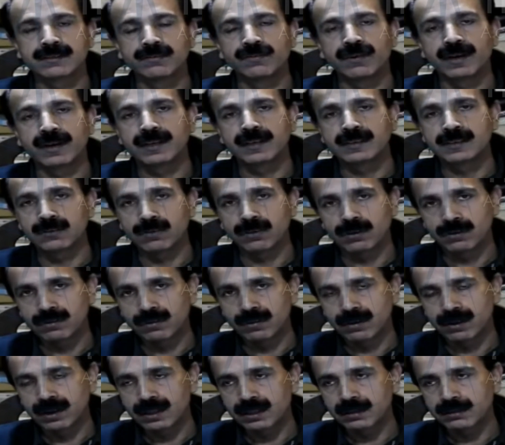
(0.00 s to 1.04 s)
one is
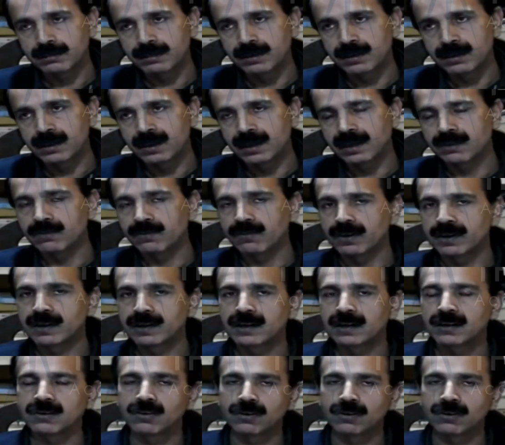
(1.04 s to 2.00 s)
non-cognizable and one